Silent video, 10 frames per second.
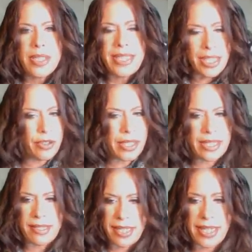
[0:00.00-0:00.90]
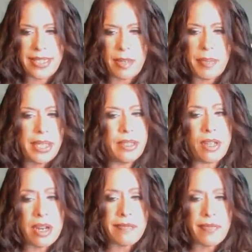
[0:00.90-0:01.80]
Dedering says, I've been in
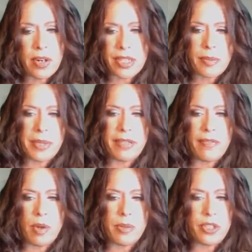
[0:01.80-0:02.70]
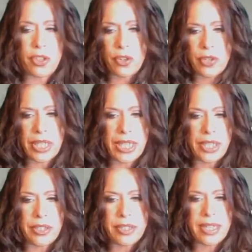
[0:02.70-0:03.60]
law enforcement for almost 30
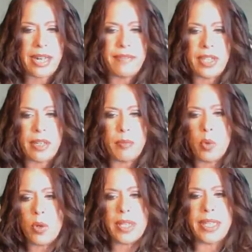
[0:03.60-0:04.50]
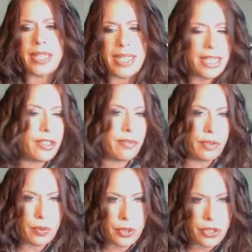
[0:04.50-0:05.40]
years and I've done more than an
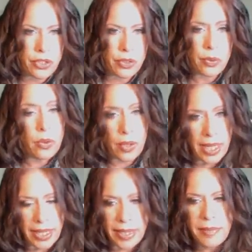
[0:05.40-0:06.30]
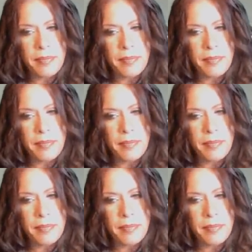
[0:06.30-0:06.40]
interview or two, okay?